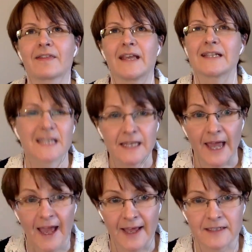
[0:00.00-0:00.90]
it's in
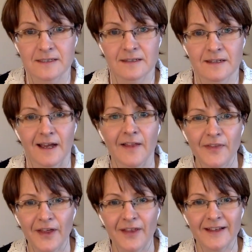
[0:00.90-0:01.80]
their head
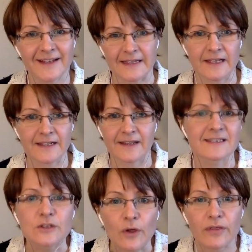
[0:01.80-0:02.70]
and that
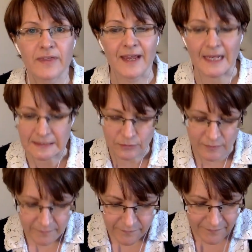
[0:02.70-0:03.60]
there's nothing sort
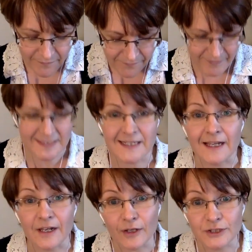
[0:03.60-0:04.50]
of
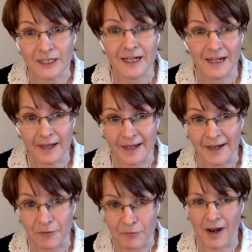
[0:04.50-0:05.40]

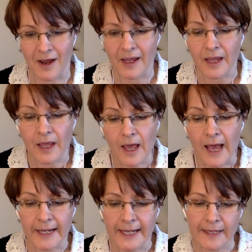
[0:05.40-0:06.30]
physiologically awry.
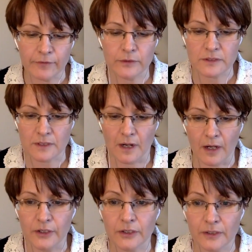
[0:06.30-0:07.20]
And if you
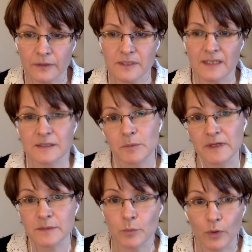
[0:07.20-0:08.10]
start using some of
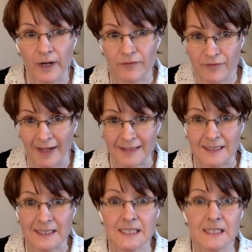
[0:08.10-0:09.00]
these more
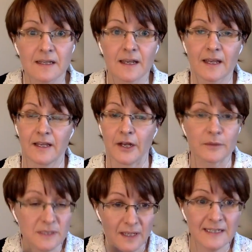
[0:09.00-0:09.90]
advanced, you
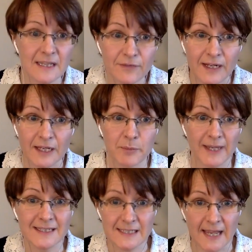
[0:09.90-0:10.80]
know, scientifically
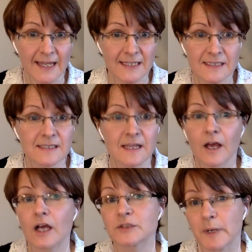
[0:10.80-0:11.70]
based tests,
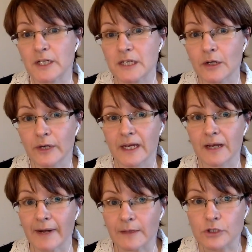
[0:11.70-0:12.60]
especially looking
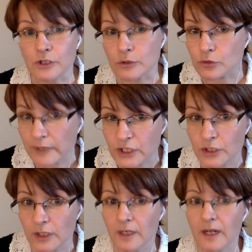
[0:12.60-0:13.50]
around
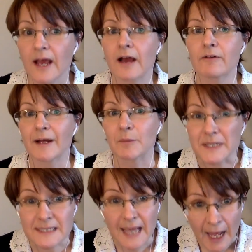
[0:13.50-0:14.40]
nutrition, around
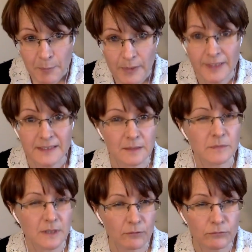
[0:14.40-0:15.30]

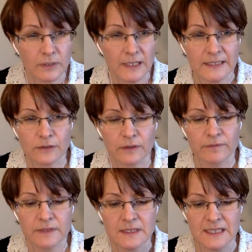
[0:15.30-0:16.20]
metabolism, so really sort
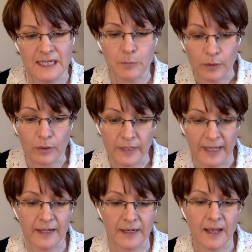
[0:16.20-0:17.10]
of deep look
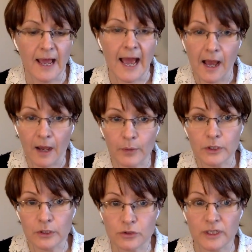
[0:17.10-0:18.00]
at how a
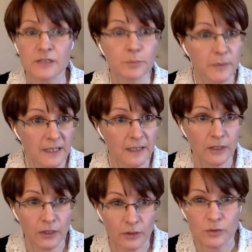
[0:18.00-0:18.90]
nutrient's
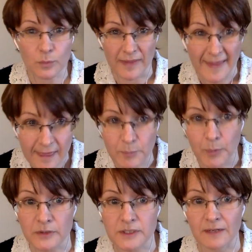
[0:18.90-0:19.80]
being used within the
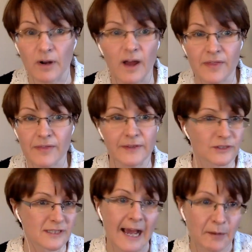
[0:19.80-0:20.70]
body rather than
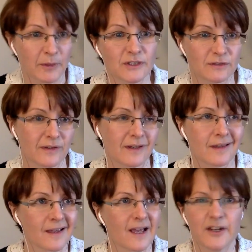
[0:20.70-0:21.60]
just how much of a
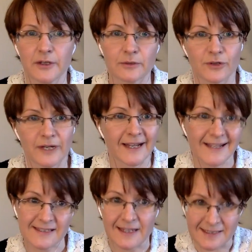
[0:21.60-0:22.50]
nutrient
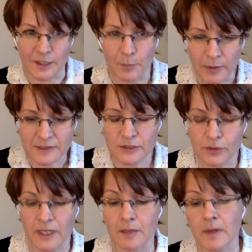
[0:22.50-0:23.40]
is in the
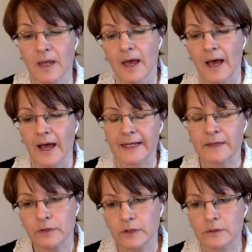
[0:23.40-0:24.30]
bloodstream. And
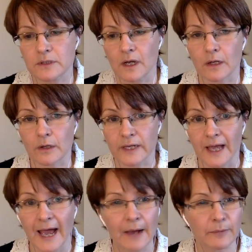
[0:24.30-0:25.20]
if you start looking
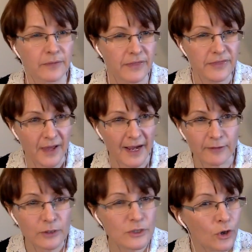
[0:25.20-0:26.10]
at how the
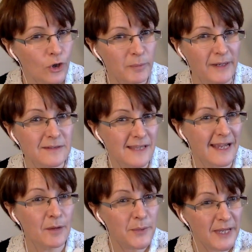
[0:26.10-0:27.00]
thyroid hormones,
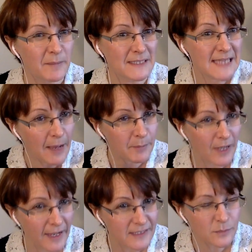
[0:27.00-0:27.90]
say, are being
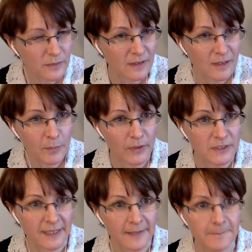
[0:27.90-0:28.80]
metabolized within the
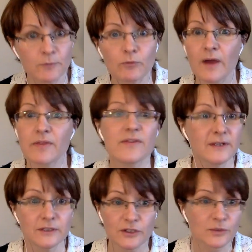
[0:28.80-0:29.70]
body rather
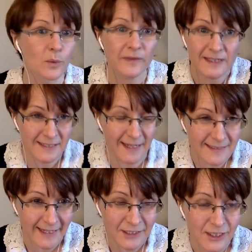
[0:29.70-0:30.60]
than just what the
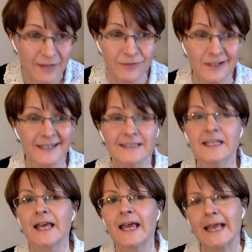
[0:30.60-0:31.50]
TSH level is,
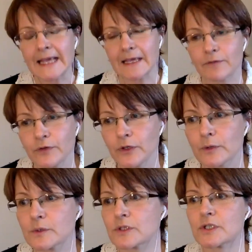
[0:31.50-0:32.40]
if
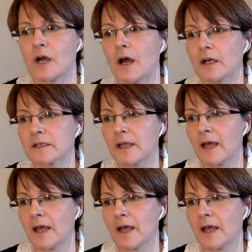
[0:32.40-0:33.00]
you start